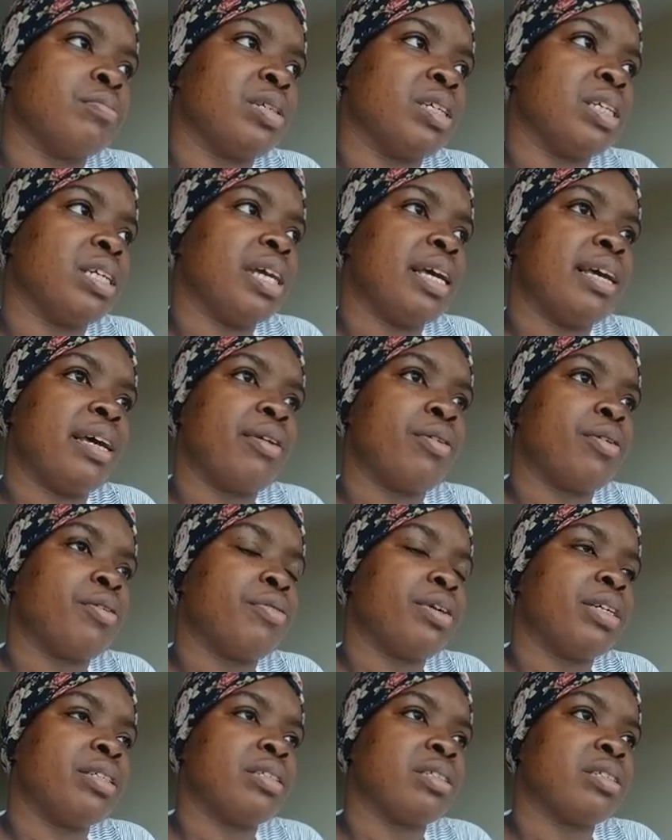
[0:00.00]
But yeah,
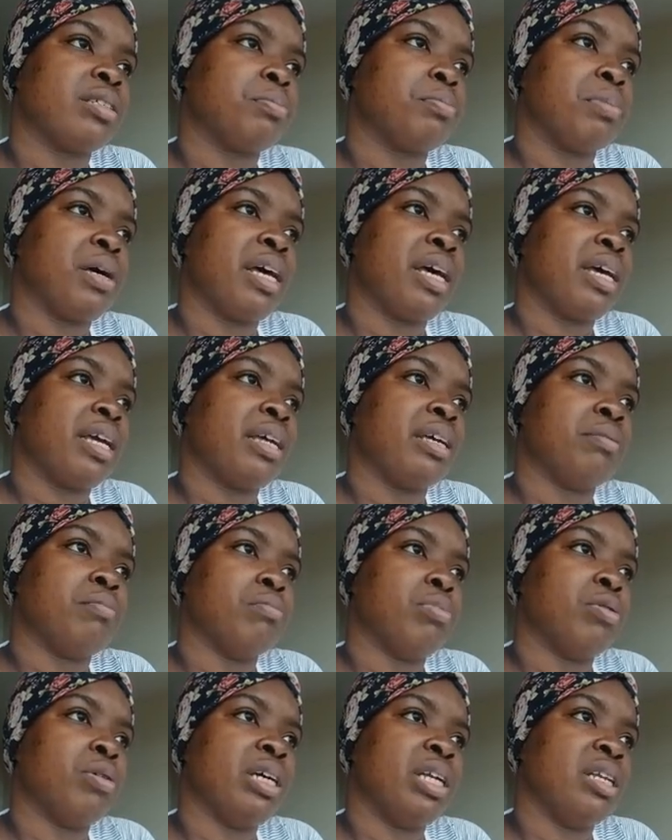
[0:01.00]
revenge is petty
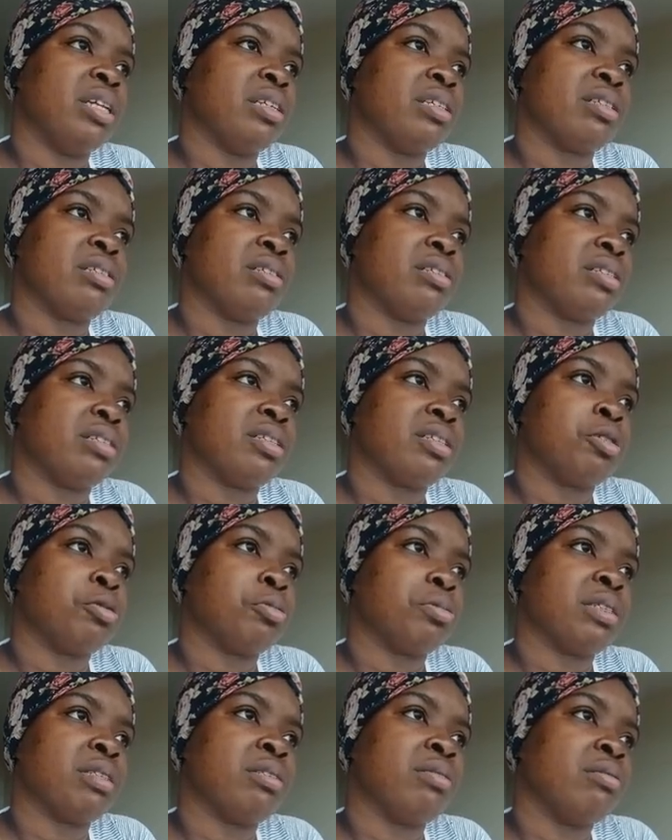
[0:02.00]
and pointless and
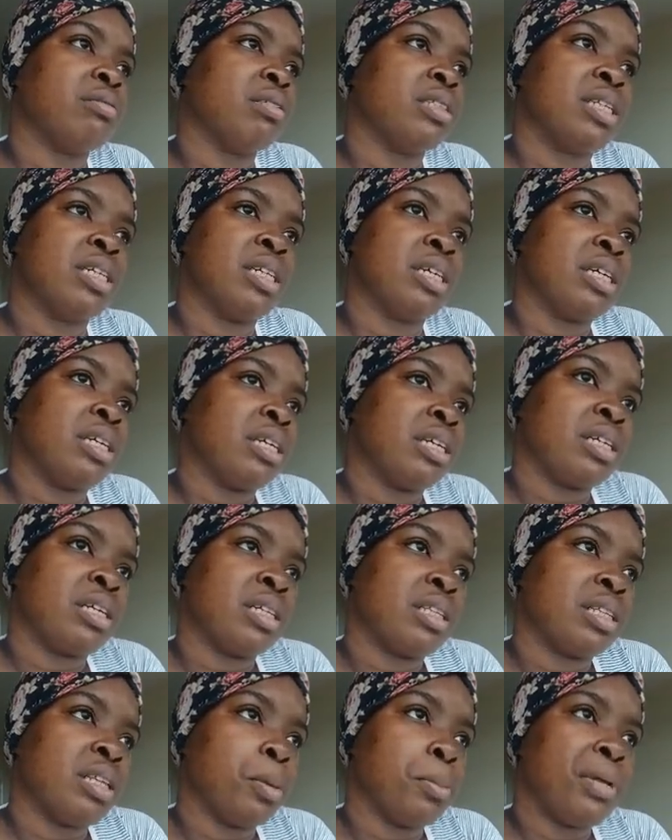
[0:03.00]
stupid.
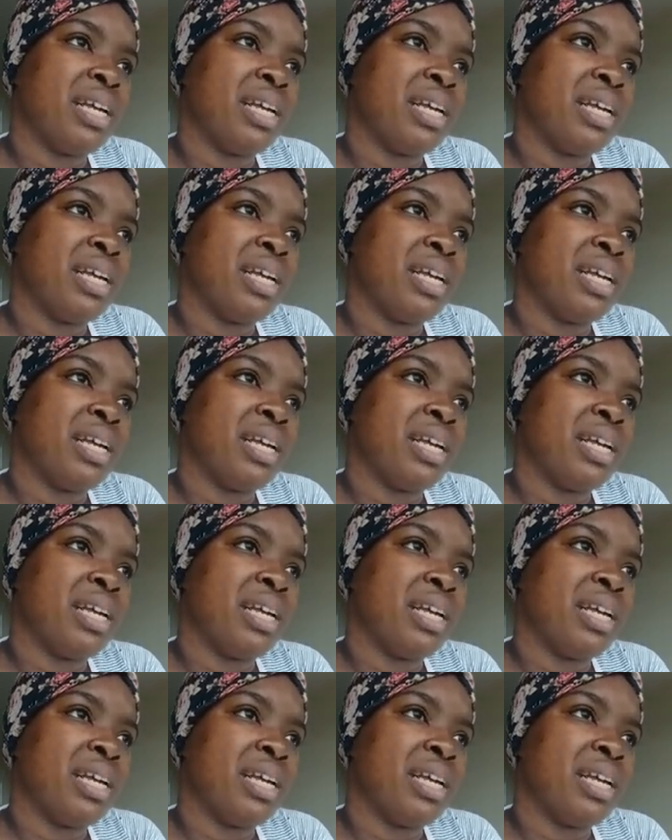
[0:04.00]
I